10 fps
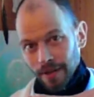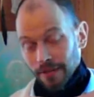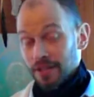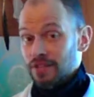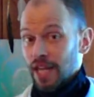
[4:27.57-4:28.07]

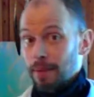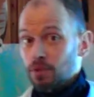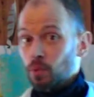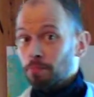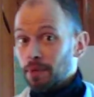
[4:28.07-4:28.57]
The same as
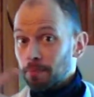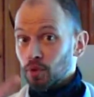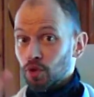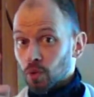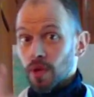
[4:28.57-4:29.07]
what people
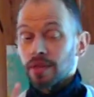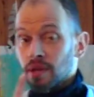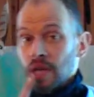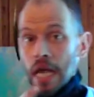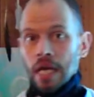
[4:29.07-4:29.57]
do with
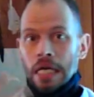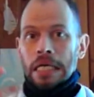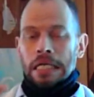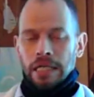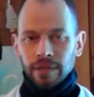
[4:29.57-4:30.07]

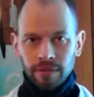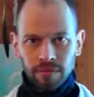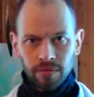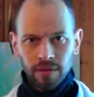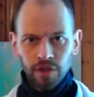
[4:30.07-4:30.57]

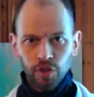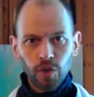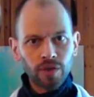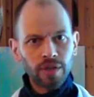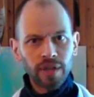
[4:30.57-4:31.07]

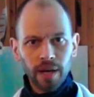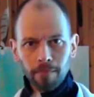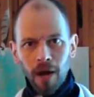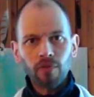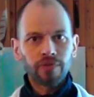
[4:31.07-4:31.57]
using their
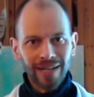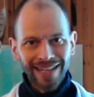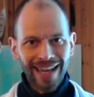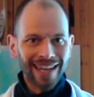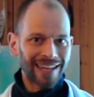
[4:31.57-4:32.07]
mouth for
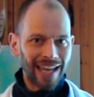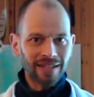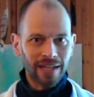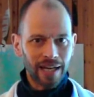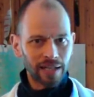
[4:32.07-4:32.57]
inhaling and
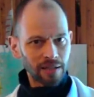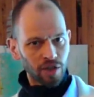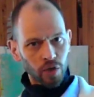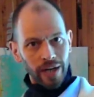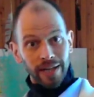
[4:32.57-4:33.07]
exhaling,
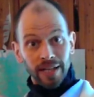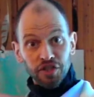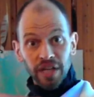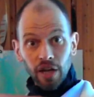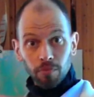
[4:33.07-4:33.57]
creating that
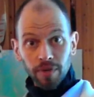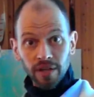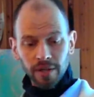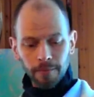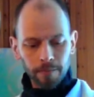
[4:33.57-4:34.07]
shallow
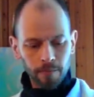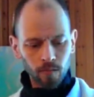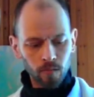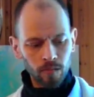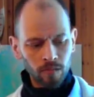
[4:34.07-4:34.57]
breathing.
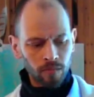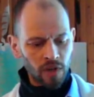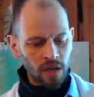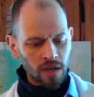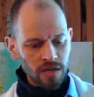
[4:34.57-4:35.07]

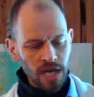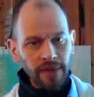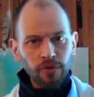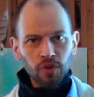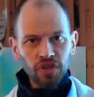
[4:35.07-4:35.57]

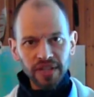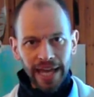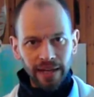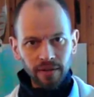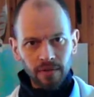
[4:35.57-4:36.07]
If you
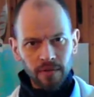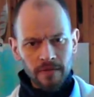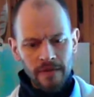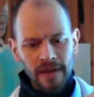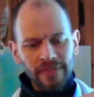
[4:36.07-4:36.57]
stand,
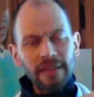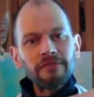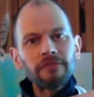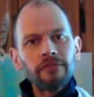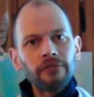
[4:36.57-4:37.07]
then
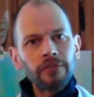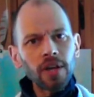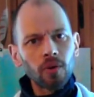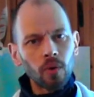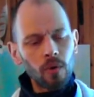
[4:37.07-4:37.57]

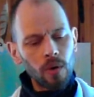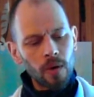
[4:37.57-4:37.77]
feel